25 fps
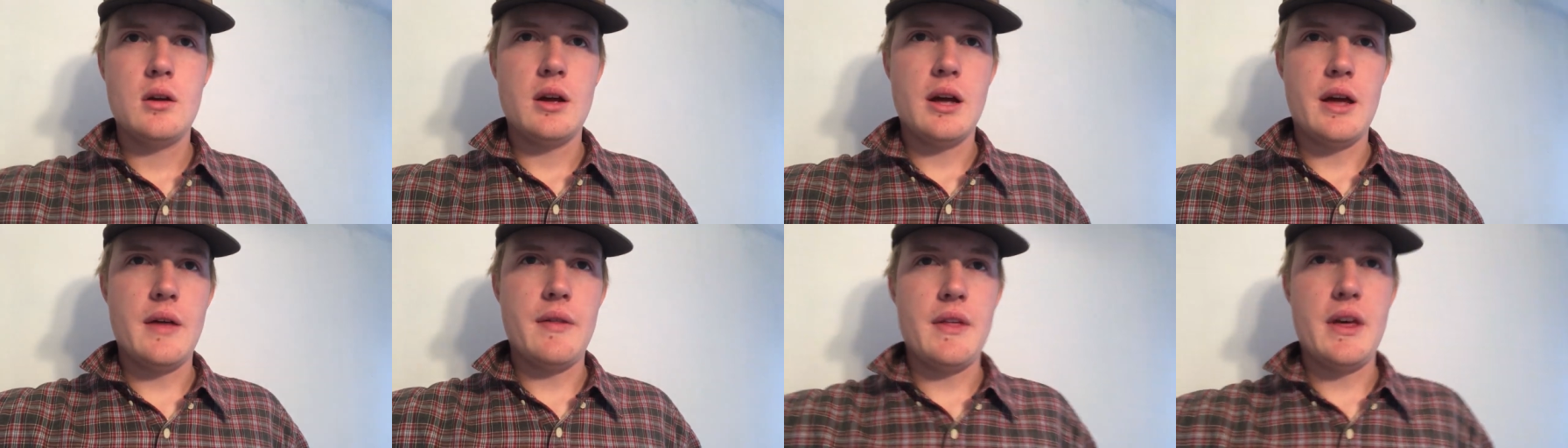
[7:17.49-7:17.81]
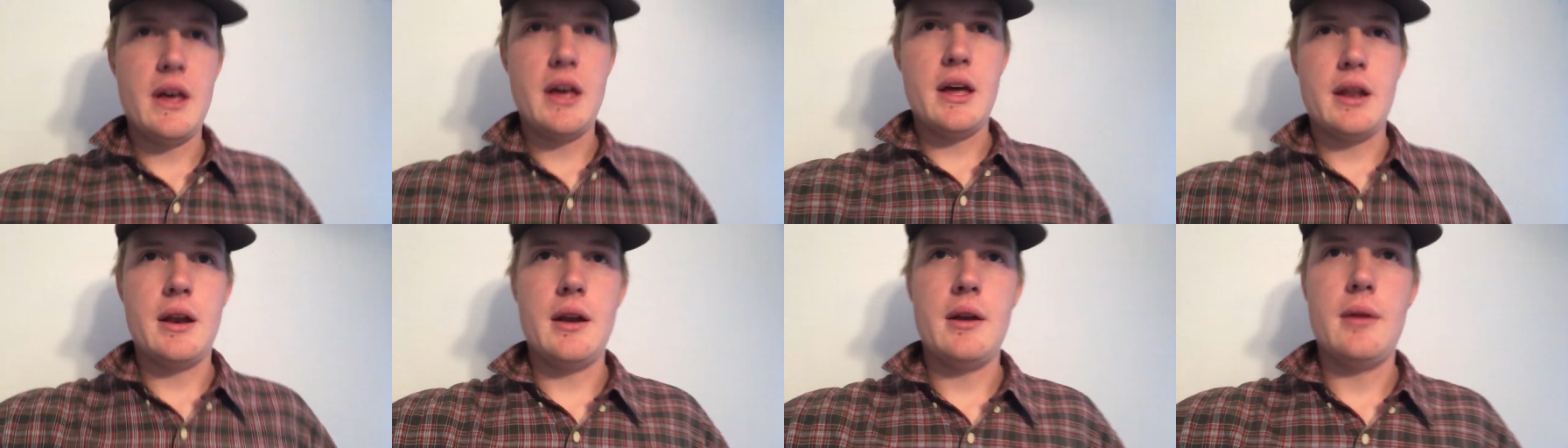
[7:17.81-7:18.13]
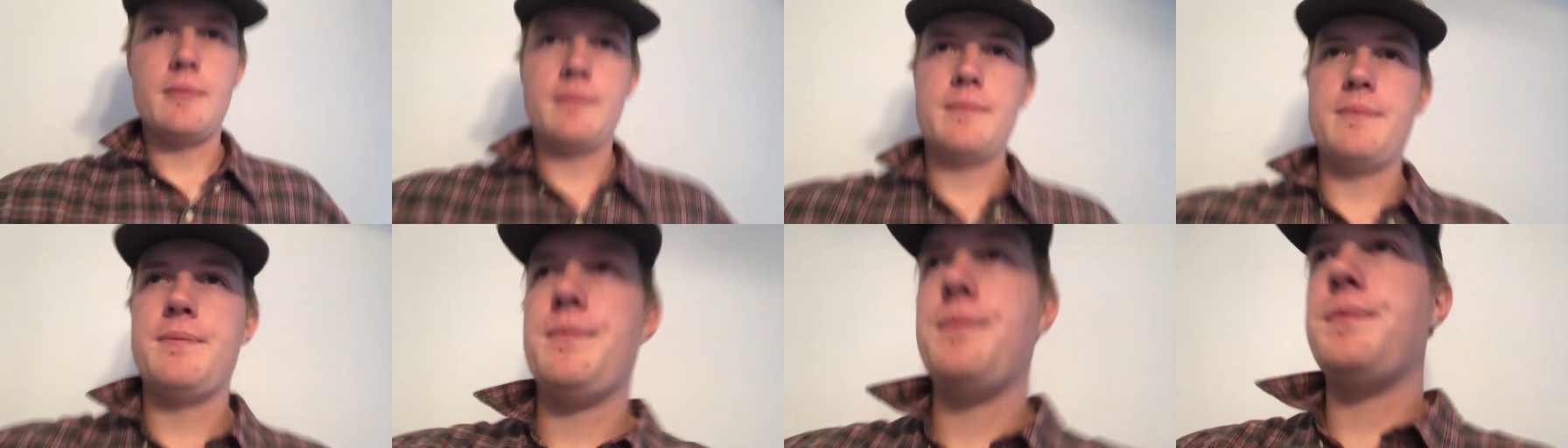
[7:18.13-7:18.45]
And
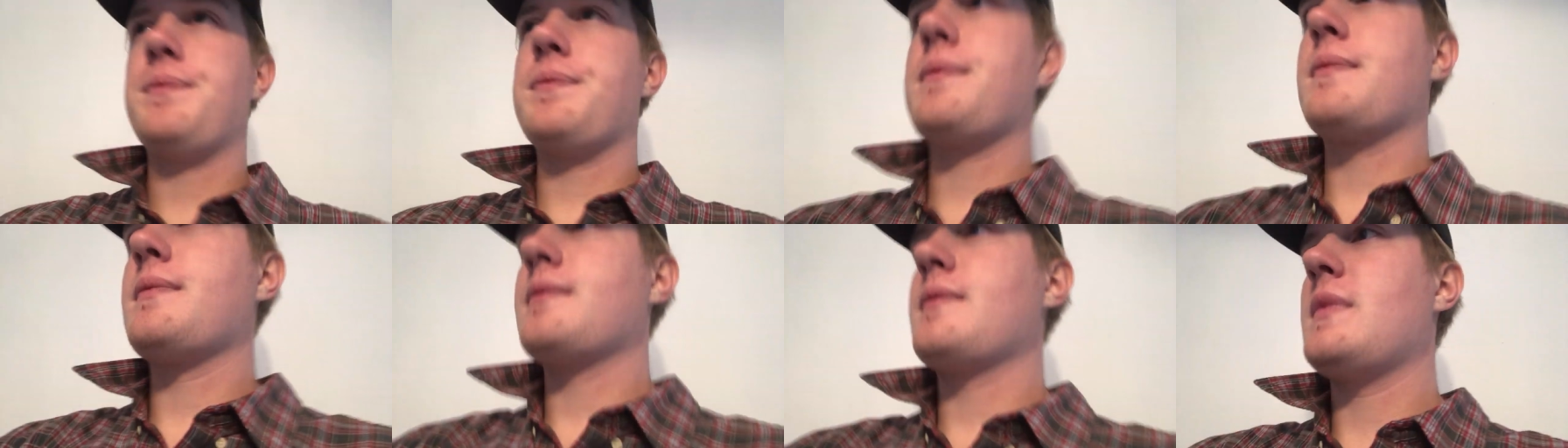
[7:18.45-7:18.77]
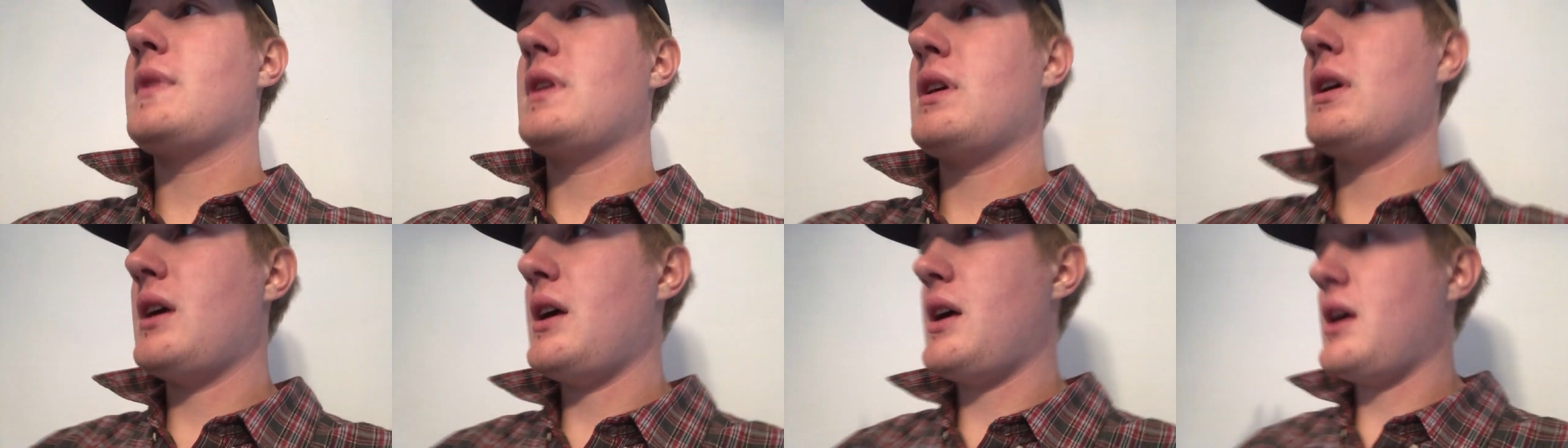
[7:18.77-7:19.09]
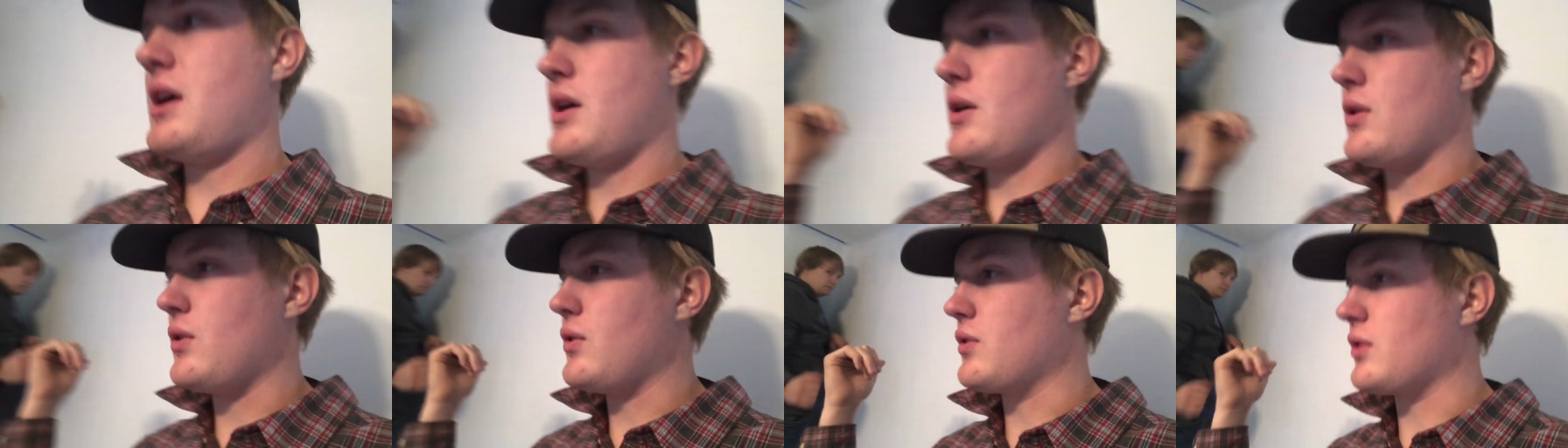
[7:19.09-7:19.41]
then
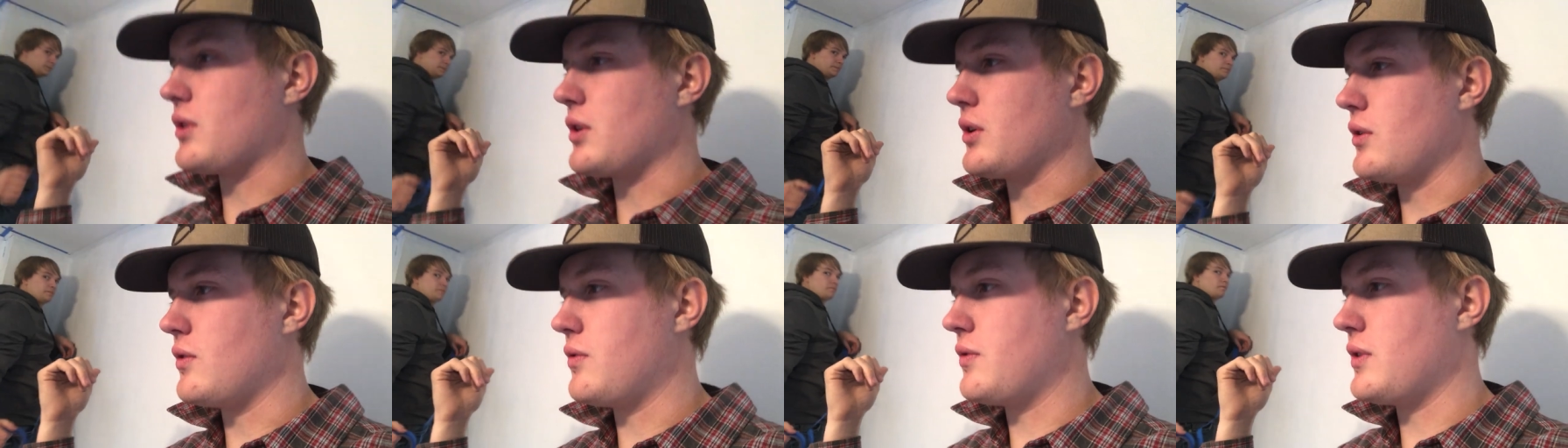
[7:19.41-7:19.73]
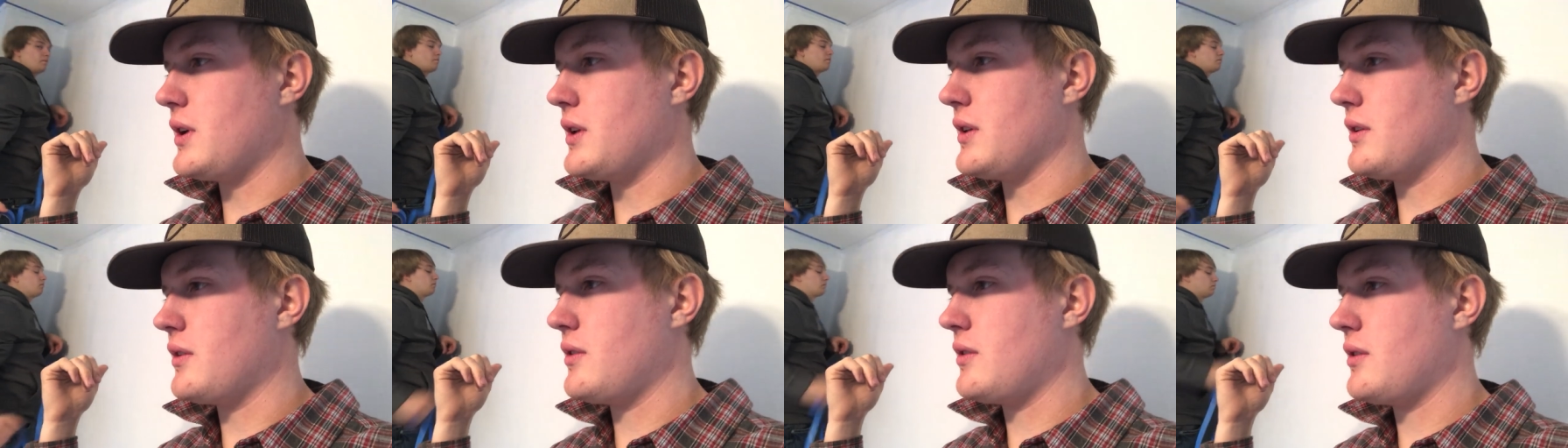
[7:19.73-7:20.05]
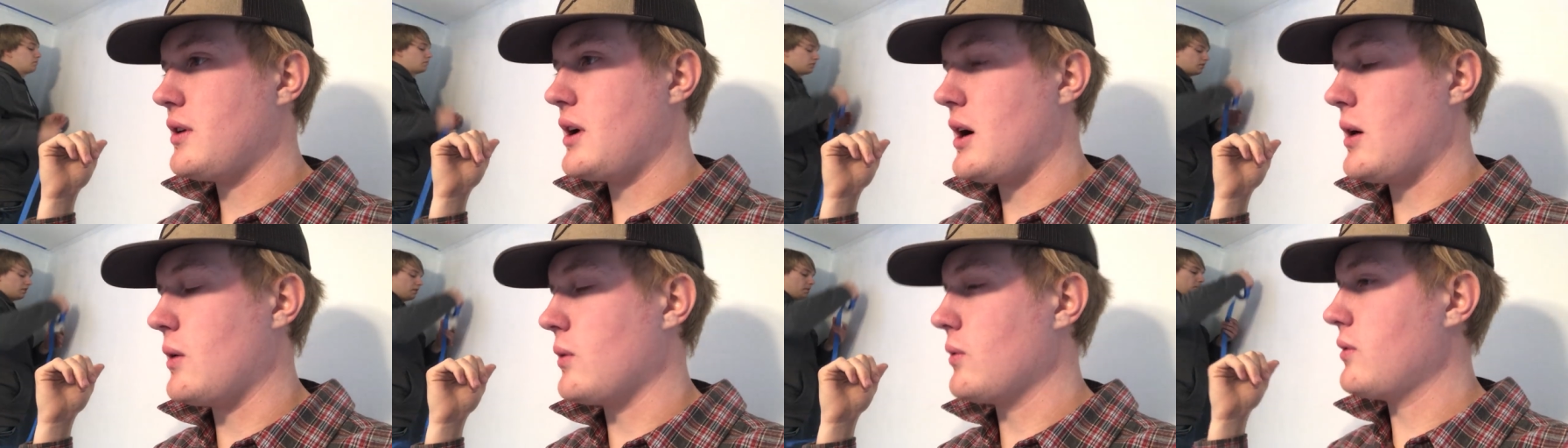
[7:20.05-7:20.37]
his girlfriend's
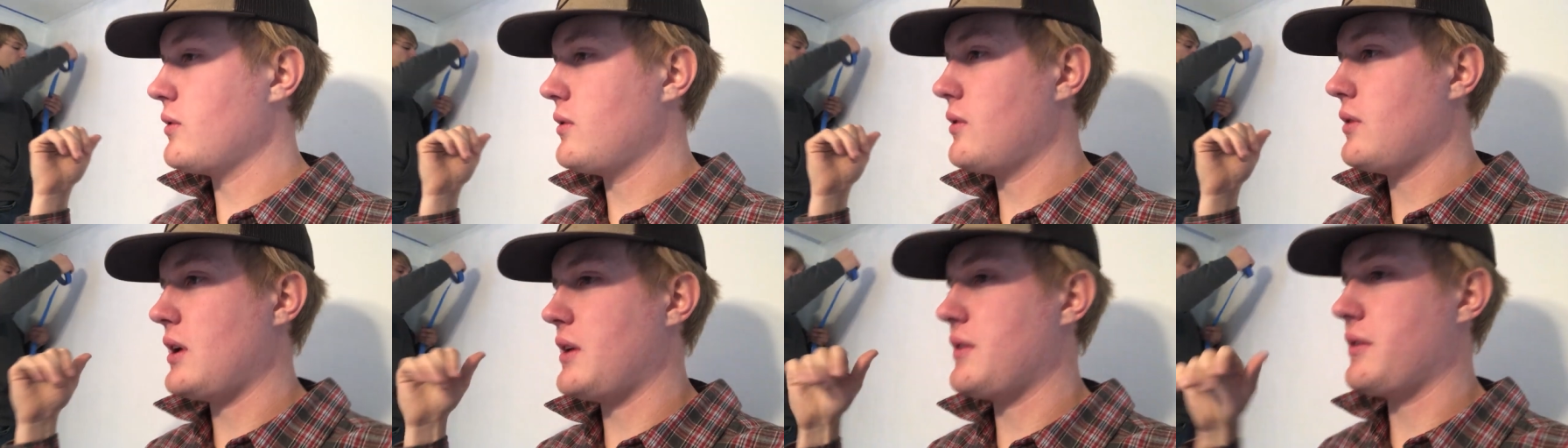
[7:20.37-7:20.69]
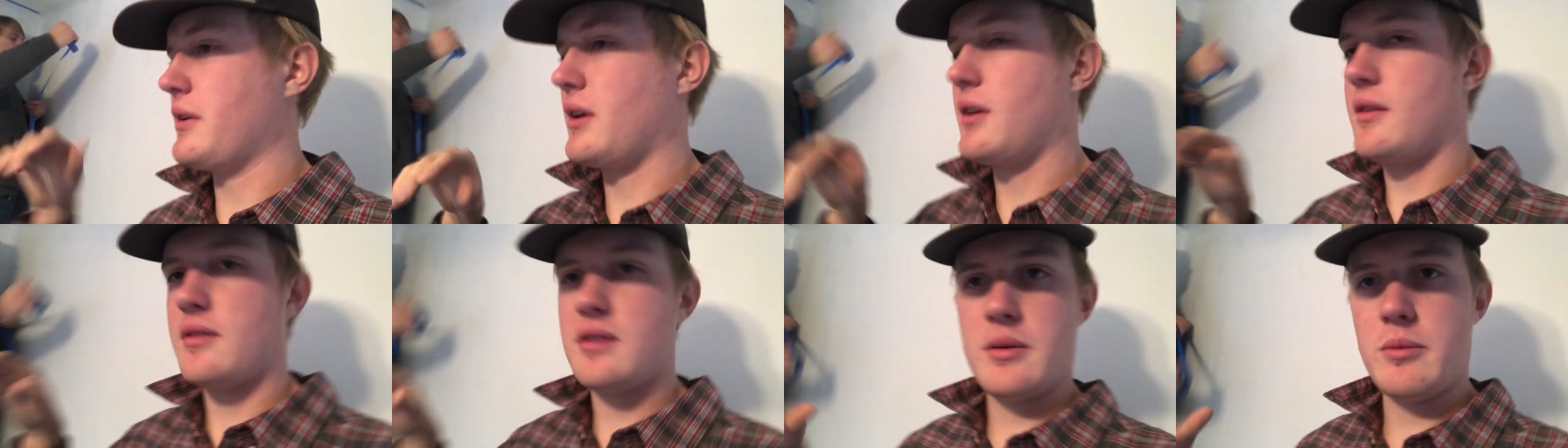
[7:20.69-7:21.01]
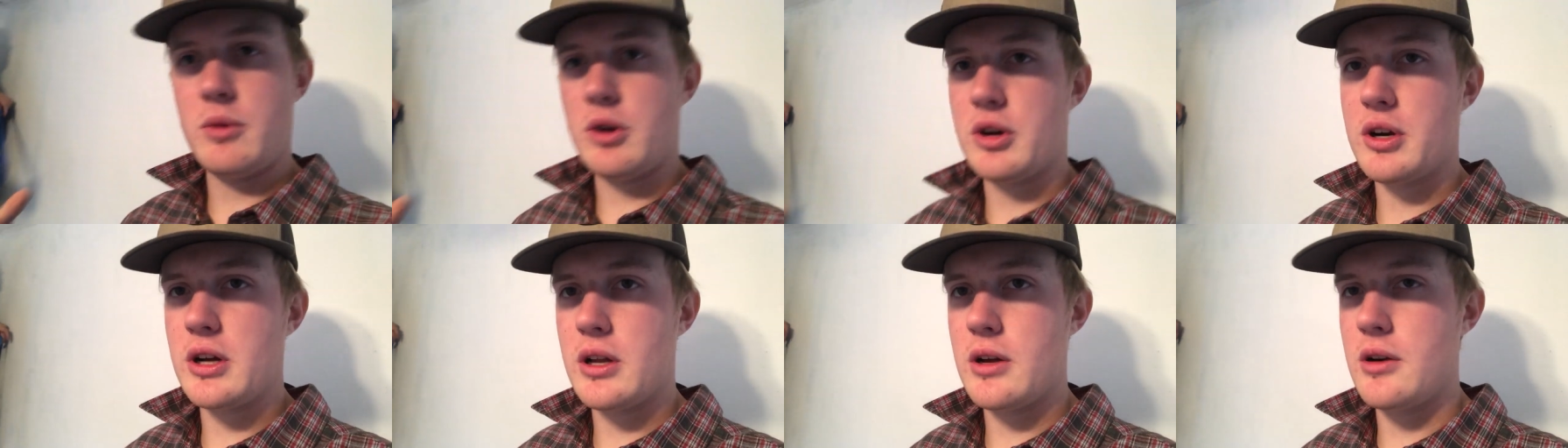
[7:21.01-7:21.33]
house has like a
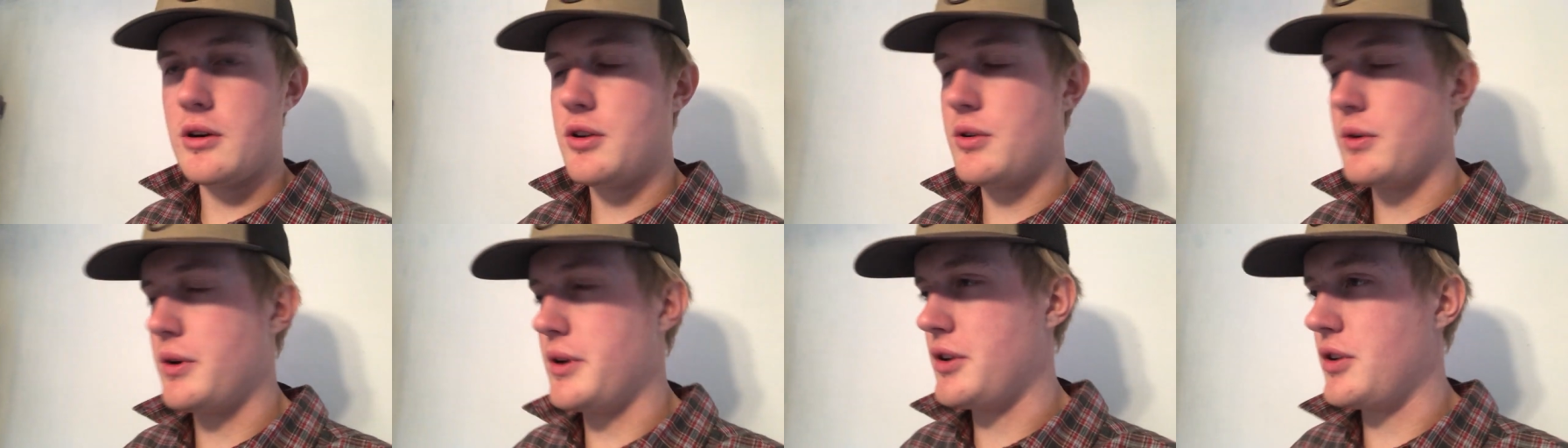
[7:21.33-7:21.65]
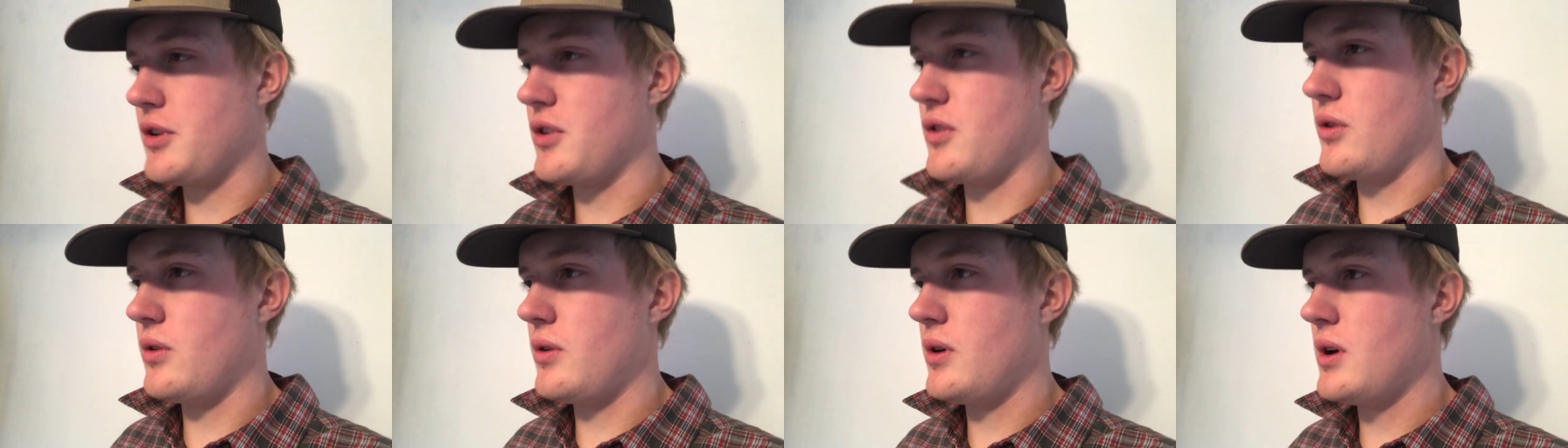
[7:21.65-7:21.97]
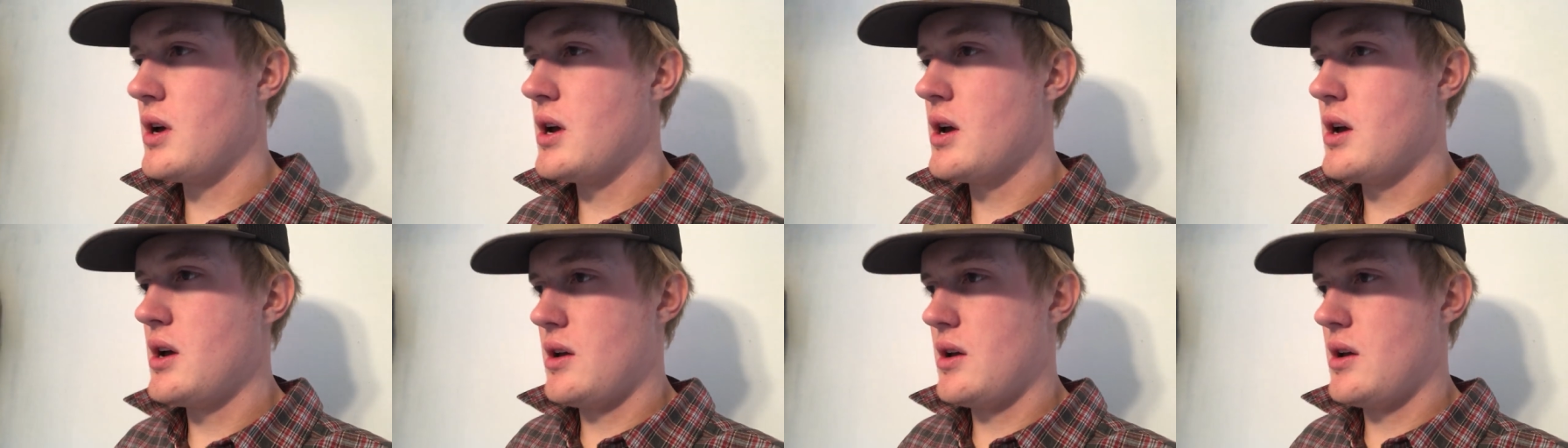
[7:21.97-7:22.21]
similar color to it too.